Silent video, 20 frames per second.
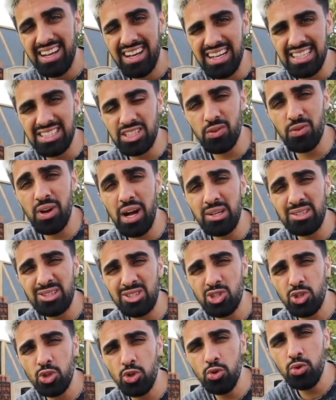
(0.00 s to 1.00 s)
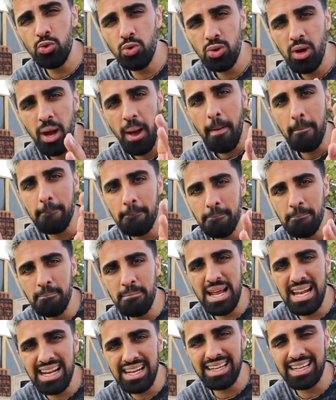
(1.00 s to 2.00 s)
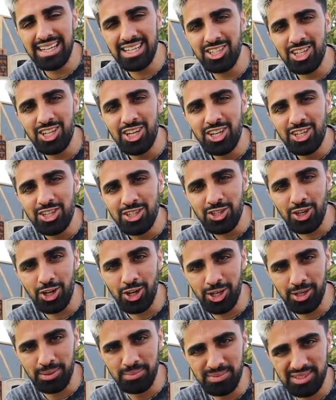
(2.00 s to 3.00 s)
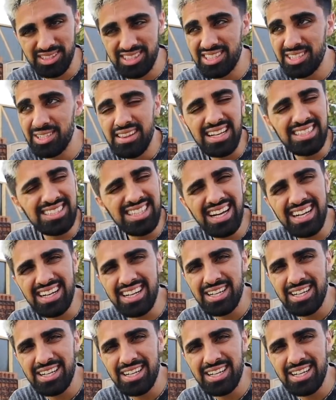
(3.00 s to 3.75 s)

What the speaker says: is around 2 million dirhams. That's like